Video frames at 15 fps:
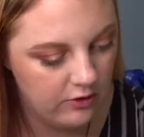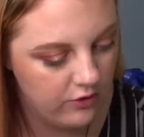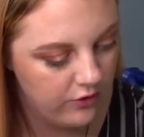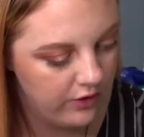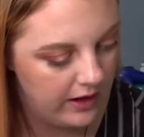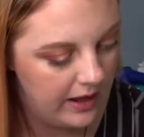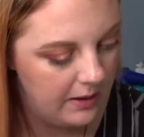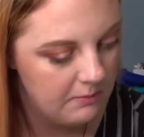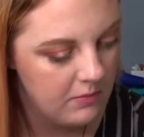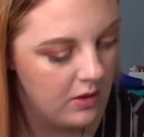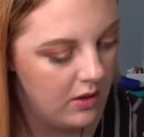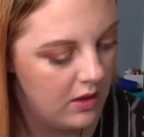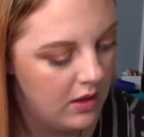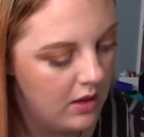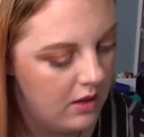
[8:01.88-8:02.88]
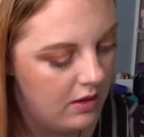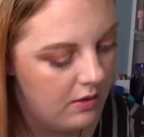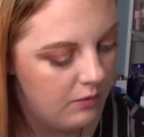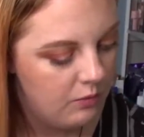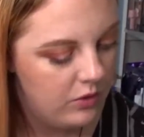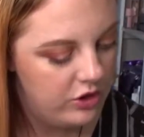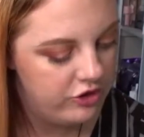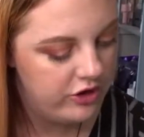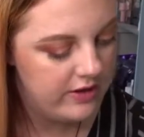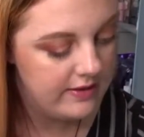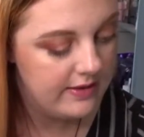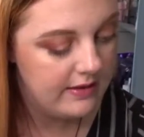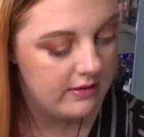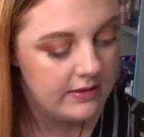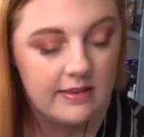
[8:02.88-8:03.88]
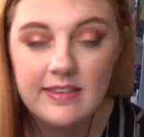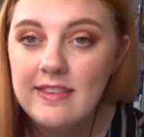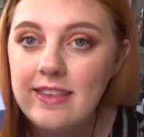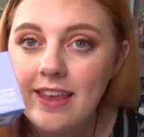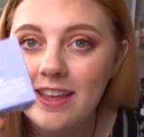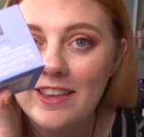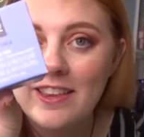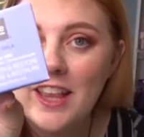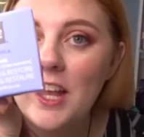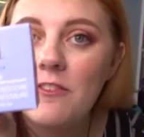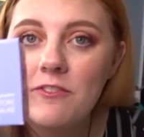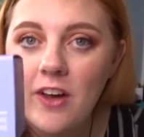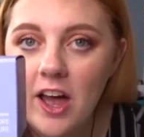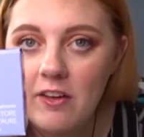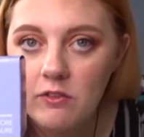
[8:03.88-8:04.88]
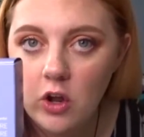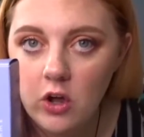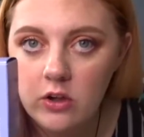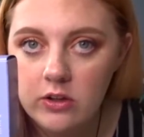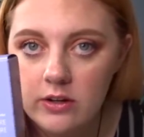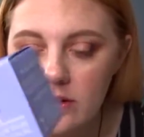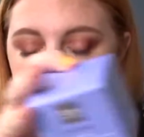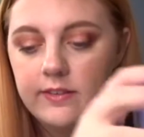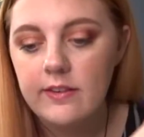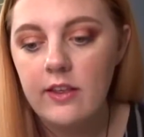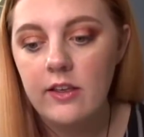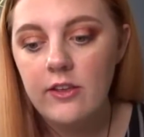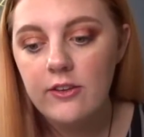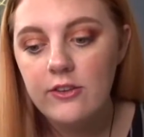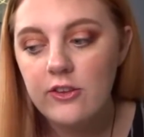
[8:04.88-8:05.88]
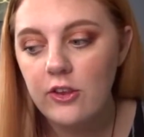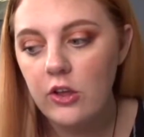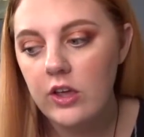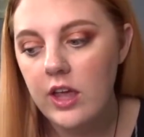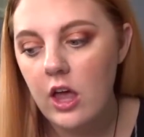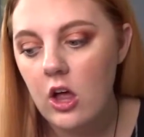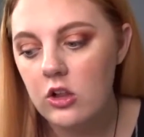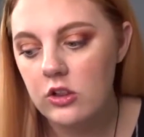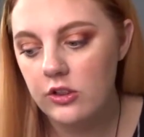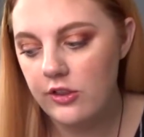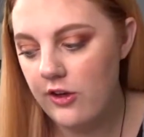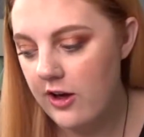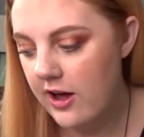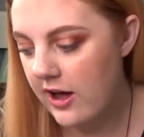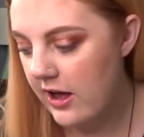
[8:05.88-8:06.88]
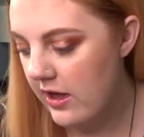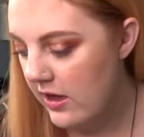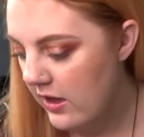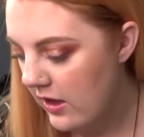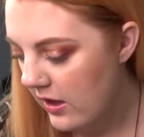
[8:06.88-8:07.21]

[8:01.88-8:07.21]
Cream, which is $65. So you get a lot.